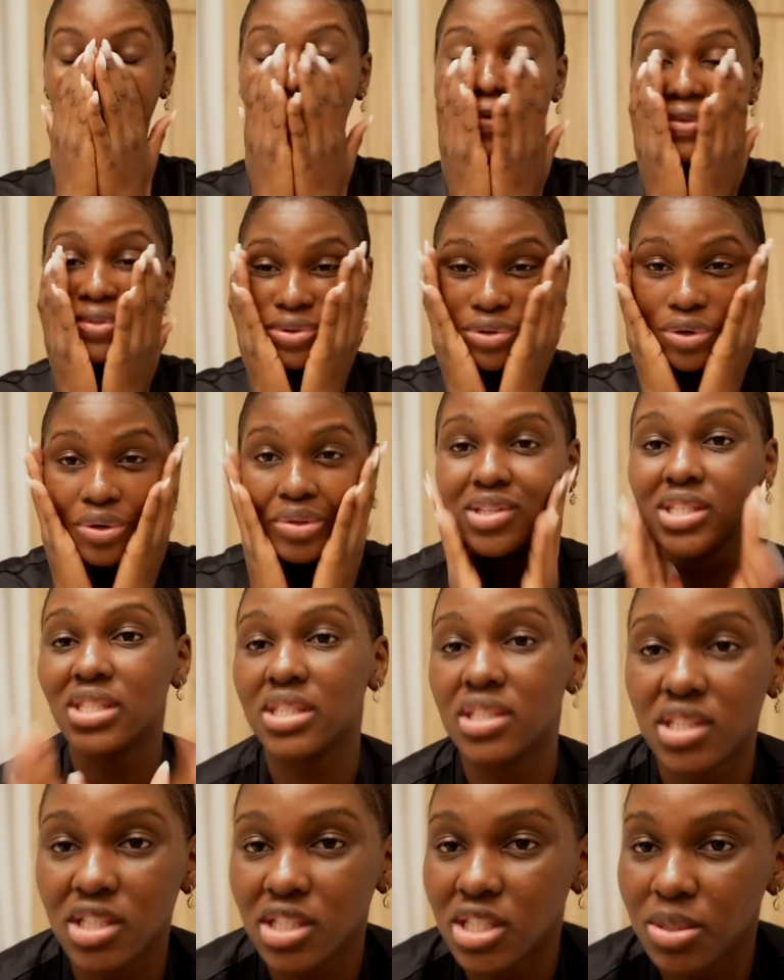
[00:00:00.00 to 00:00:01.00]
Also, no, this
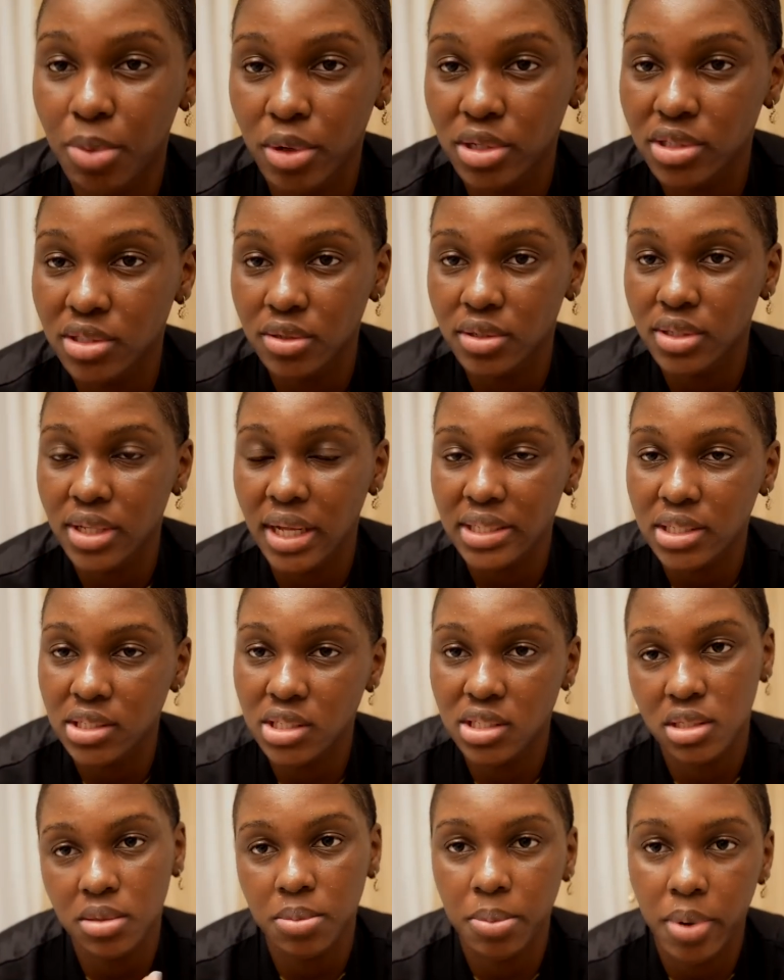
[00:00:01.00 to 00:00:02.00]
isn't sponsored. Like, this
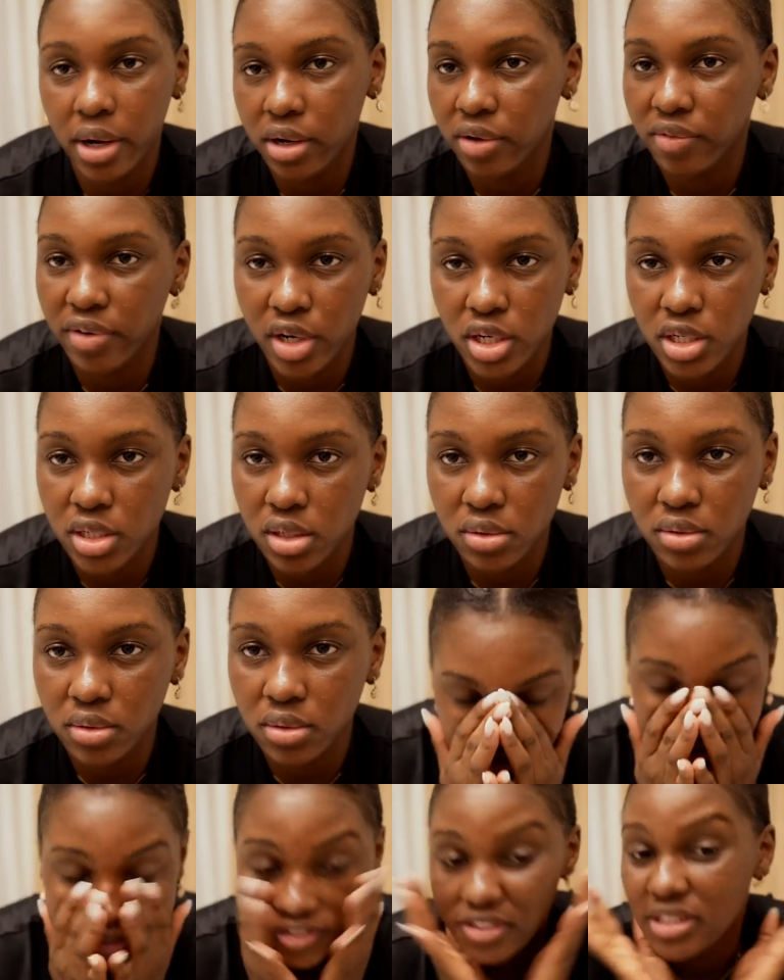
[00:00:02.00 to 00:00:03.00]
isn't part of our deal.
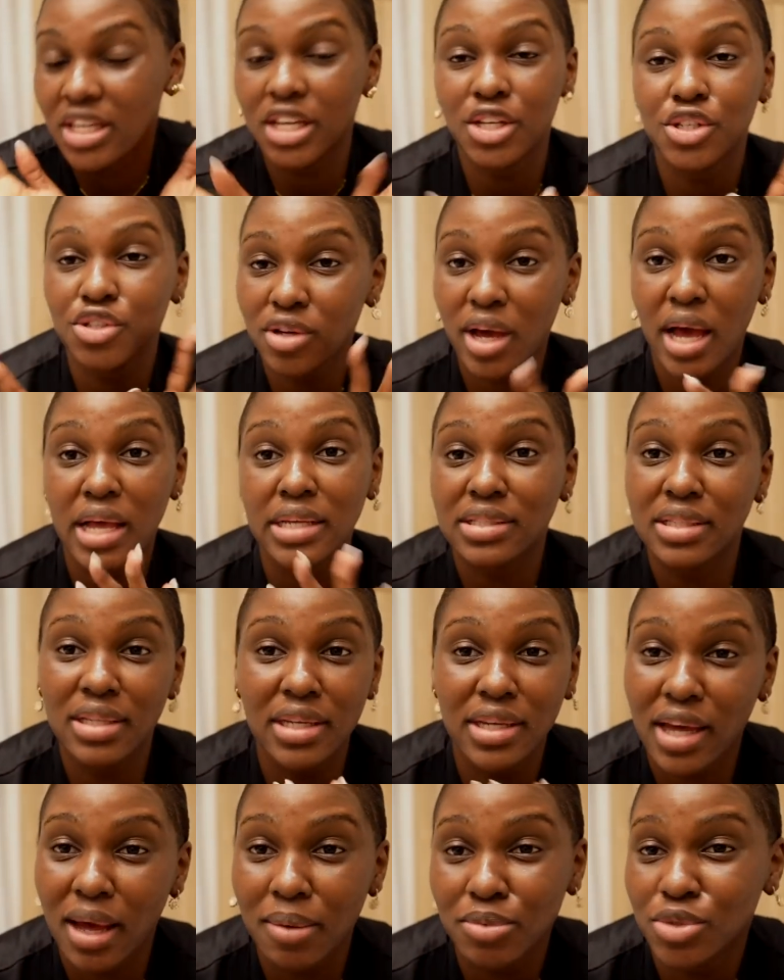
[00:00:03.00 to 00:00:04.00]
Just in case you guys
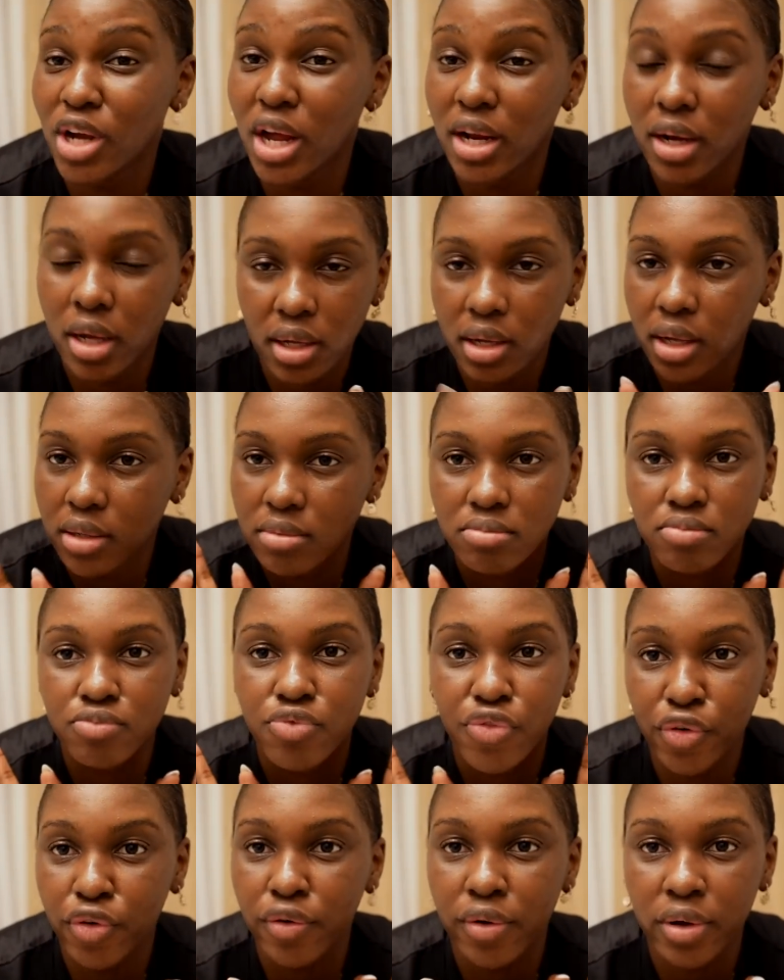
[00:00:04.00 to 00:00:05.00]
think I'm trying to
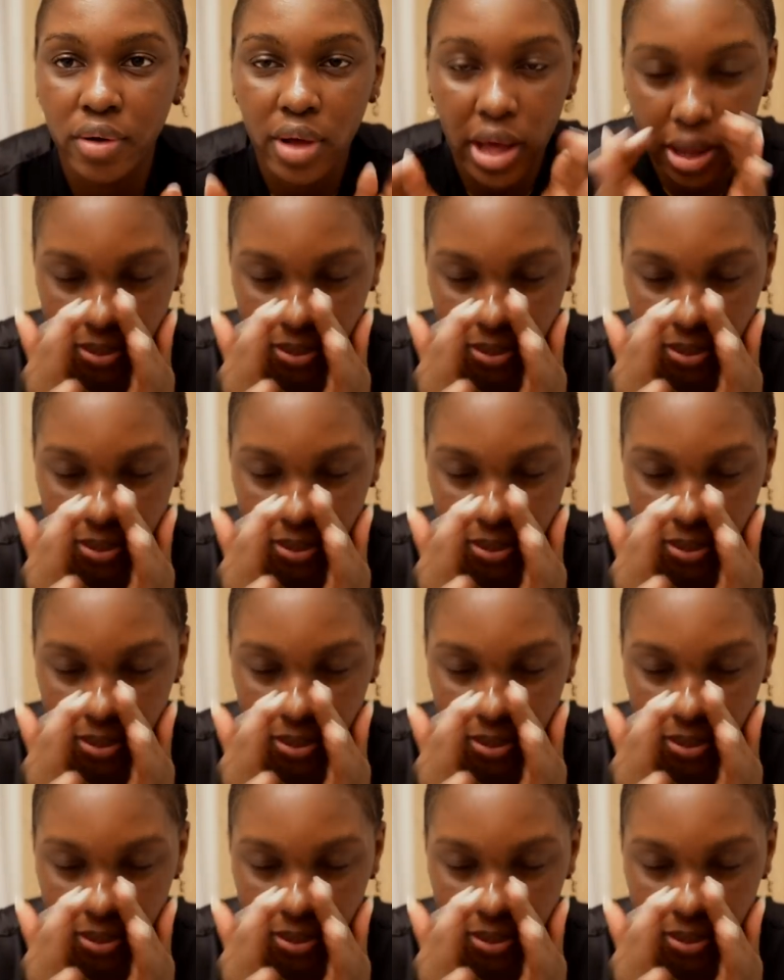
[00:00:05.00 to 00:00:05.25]
for real.